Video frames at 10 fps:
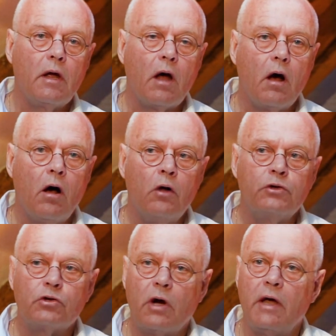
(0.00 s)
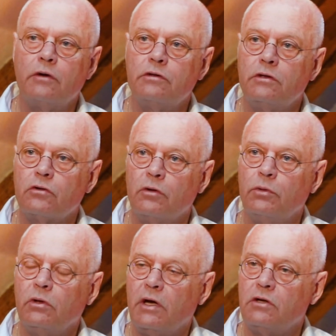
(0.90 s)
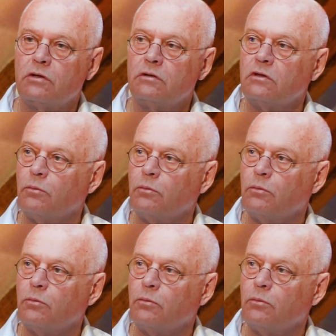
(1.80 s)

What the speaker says: all trials and tribulations